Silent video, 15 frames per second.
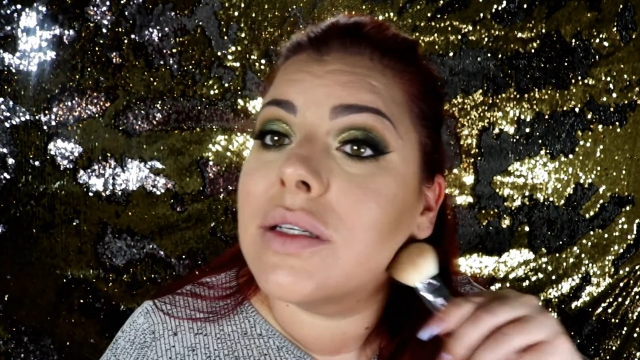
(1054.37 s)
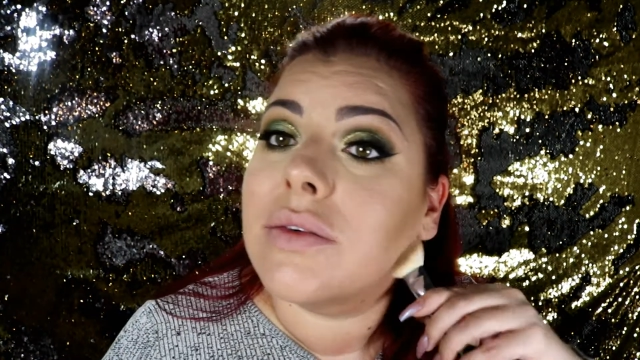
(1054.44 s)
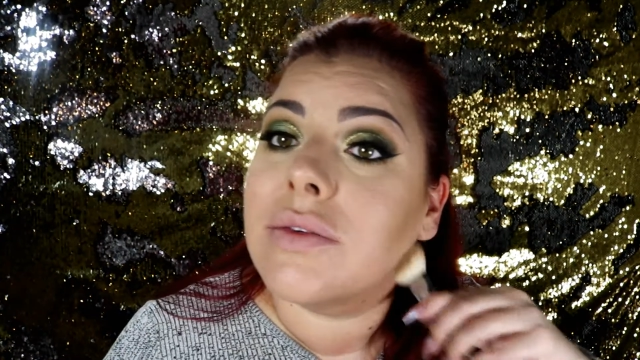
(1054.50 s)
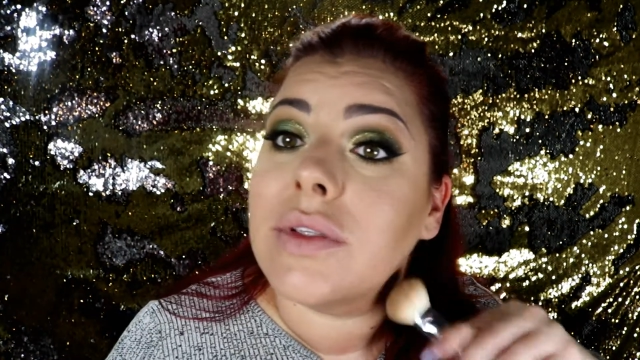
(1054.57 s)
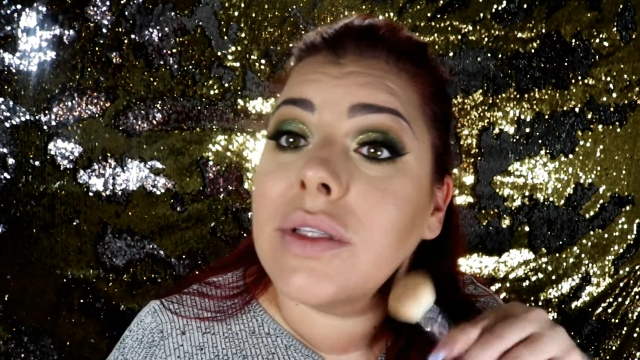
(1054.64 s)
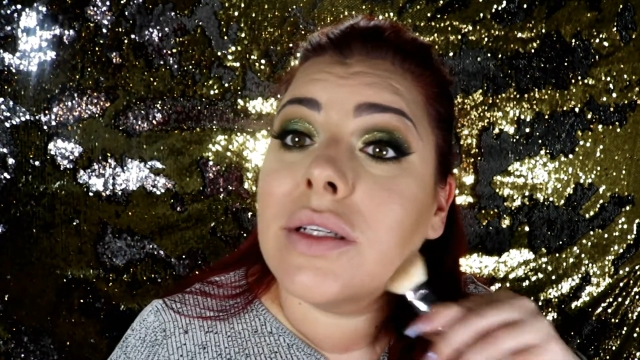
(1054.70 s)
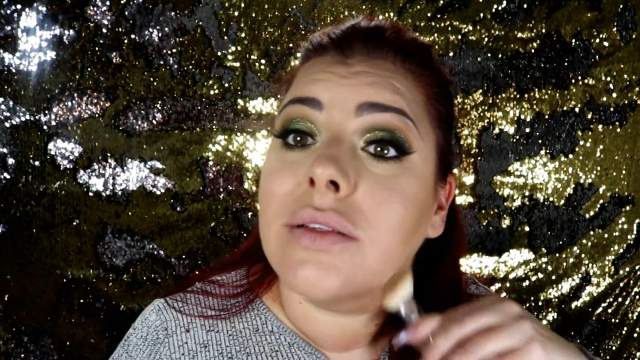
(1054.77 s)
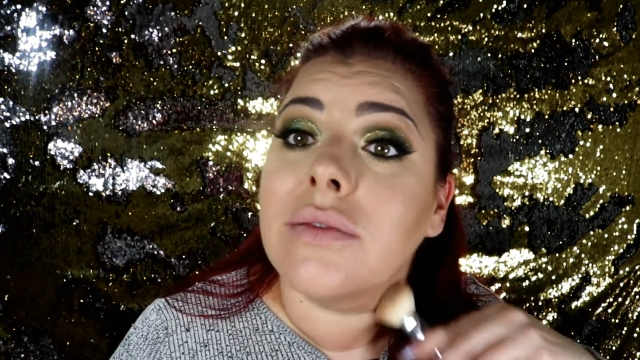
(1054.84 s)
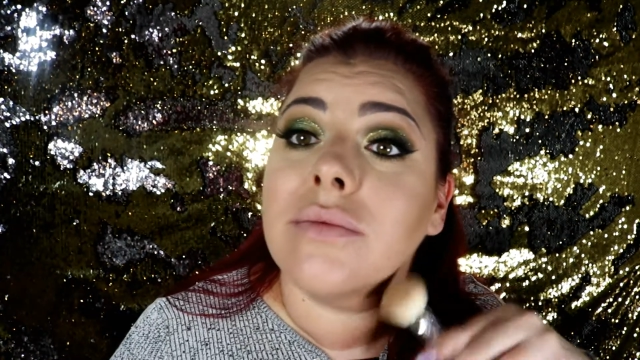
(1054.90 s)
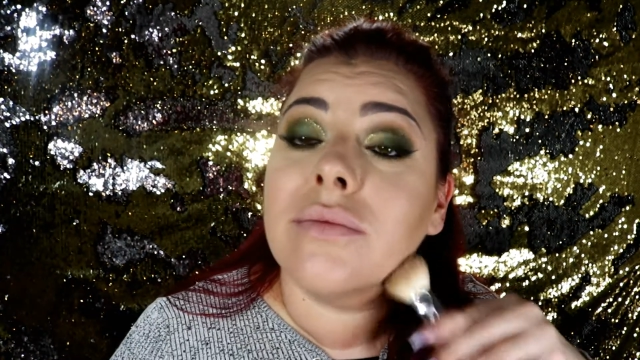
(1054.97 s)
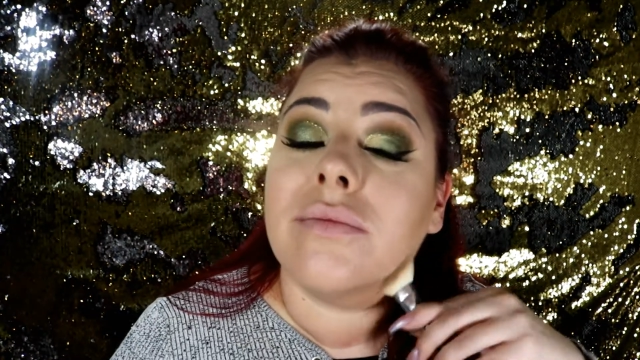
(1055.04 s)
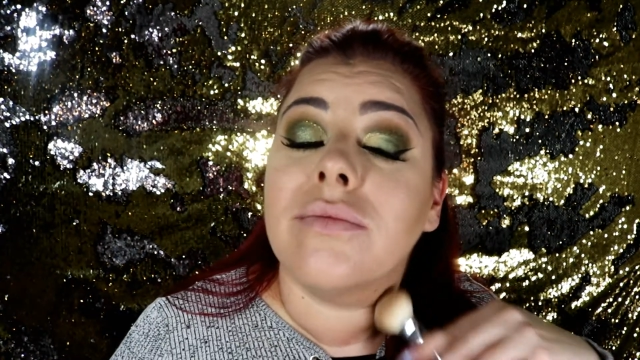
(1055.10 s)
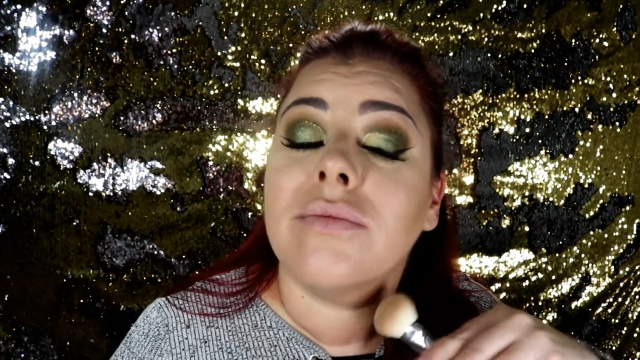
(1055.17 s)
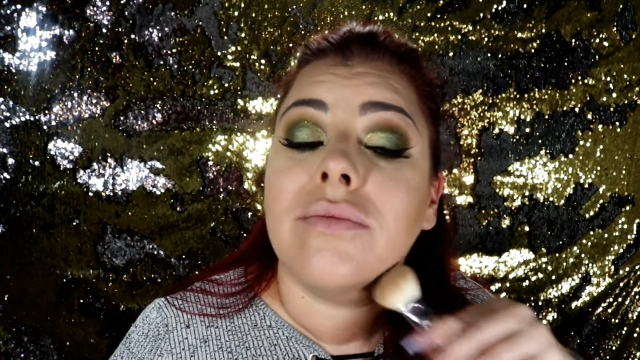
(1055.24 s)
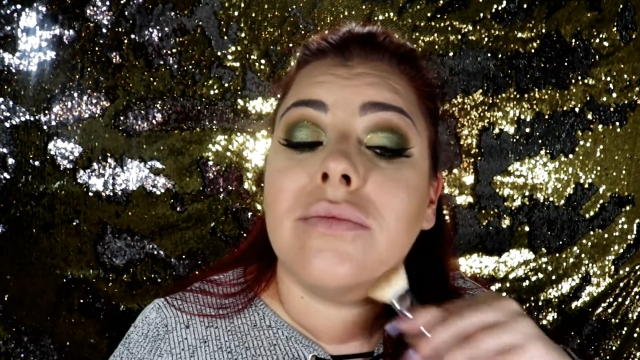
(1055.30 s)
and everything.
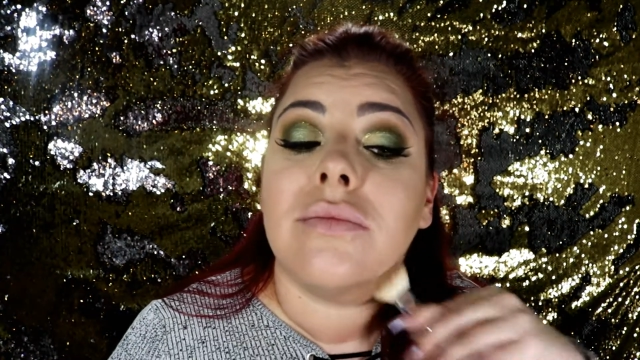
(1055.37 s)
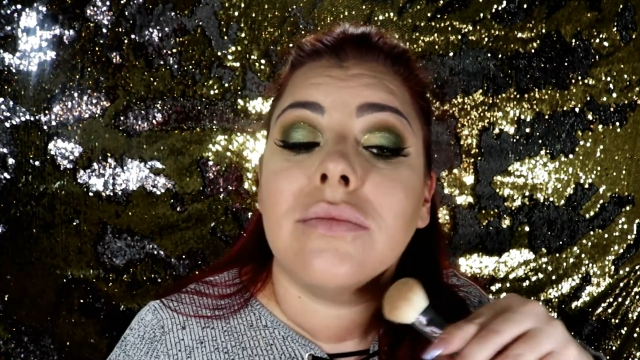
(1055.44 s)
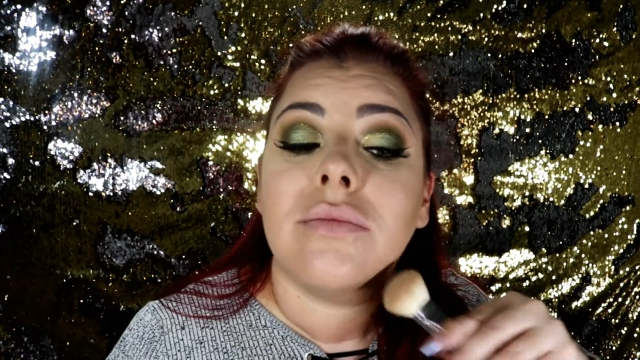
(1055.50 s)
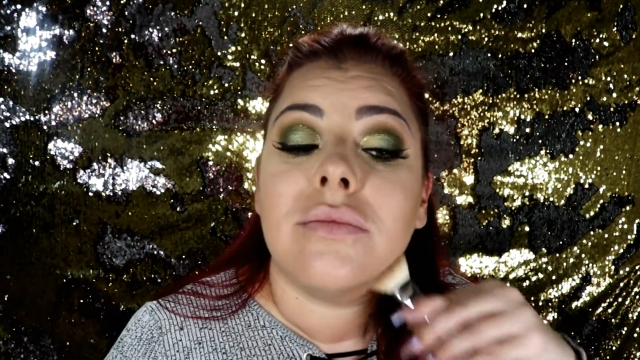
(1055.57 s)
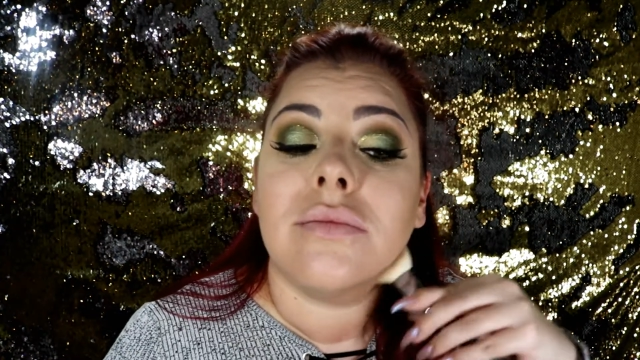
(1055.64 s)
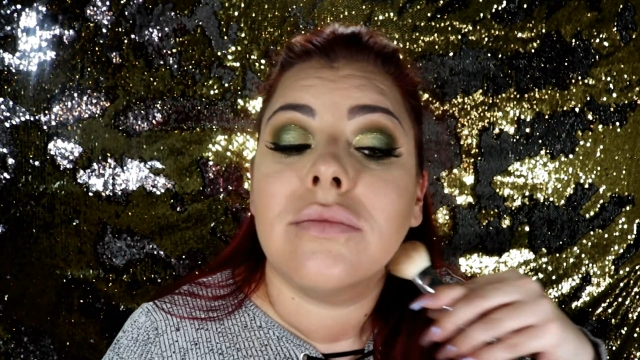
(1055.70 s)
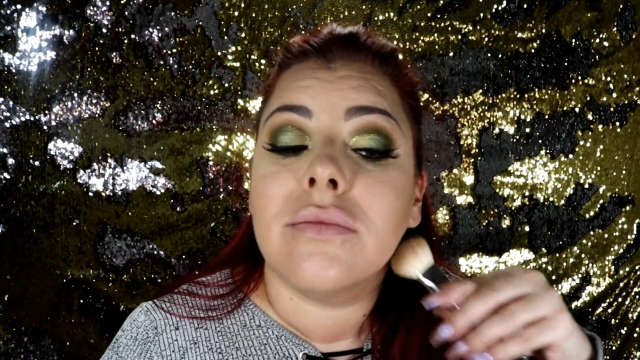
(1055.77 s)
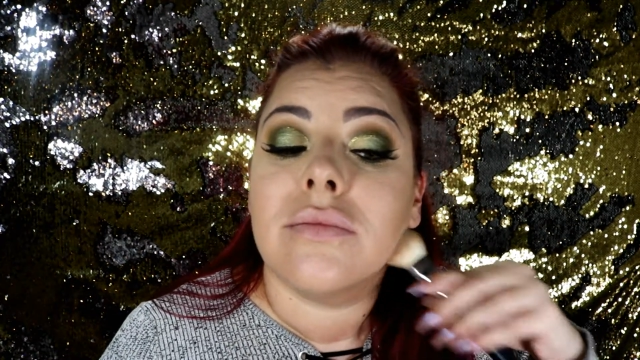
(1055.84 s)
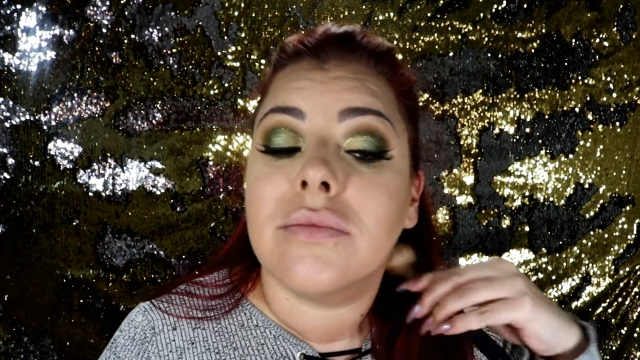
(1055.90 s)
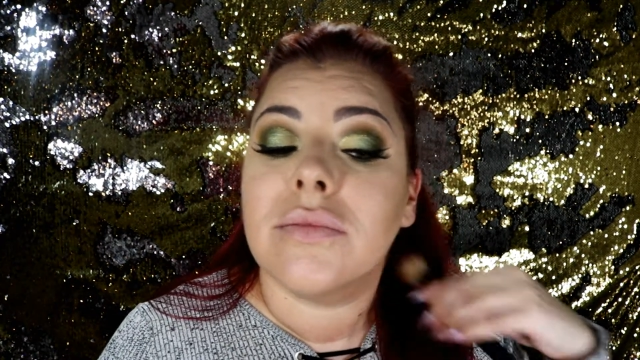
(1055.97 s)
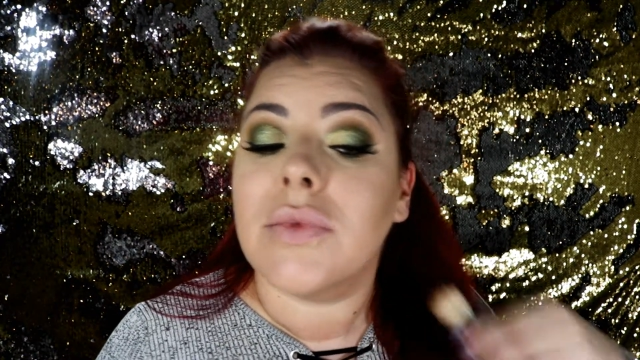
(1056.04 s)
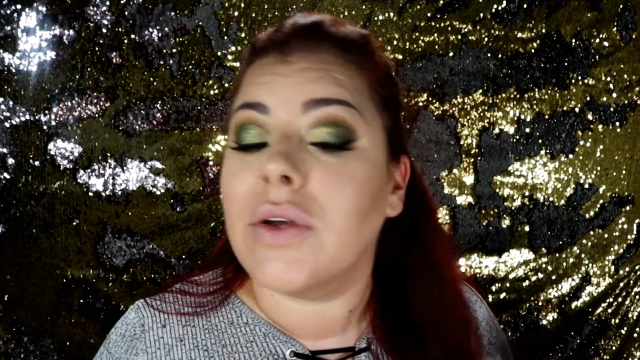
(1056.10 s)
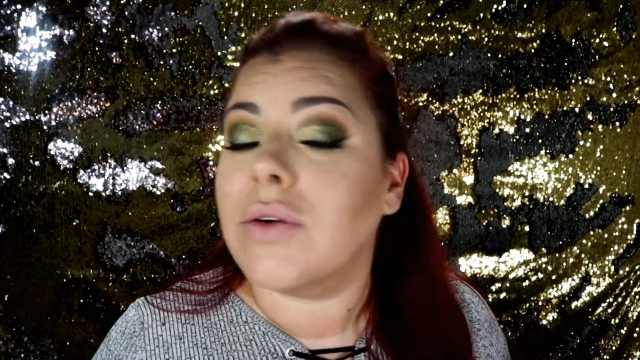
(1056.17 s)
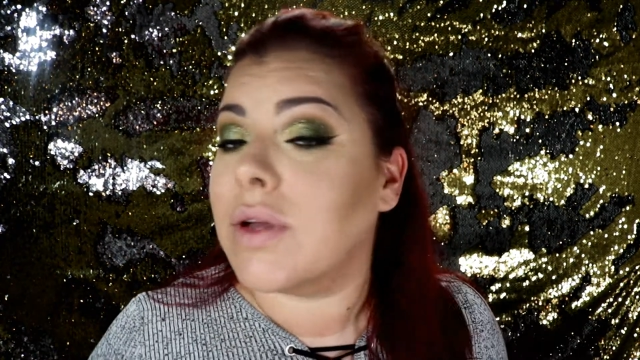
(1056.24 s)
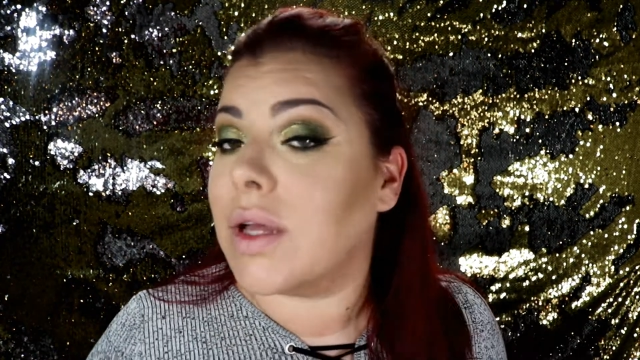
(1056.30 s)

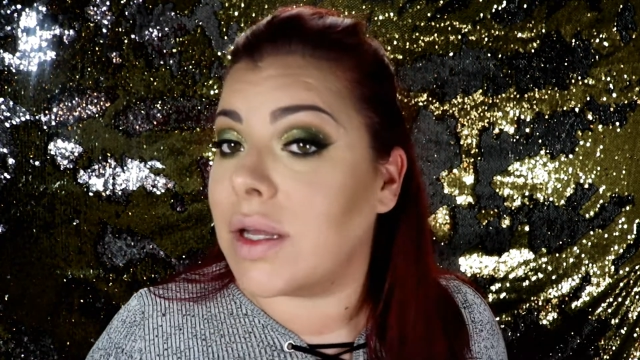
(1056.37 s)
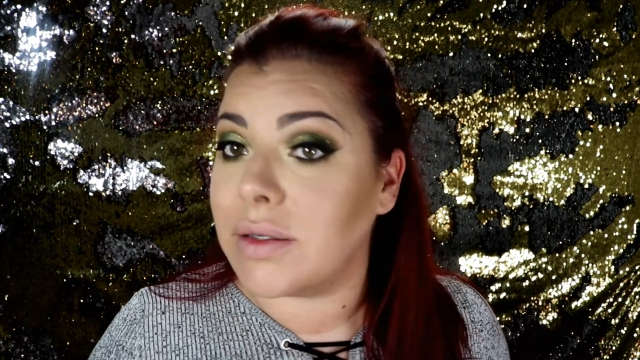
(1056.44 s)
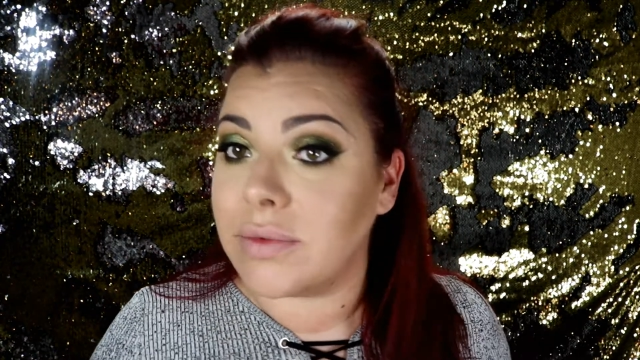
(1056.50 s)
Okay,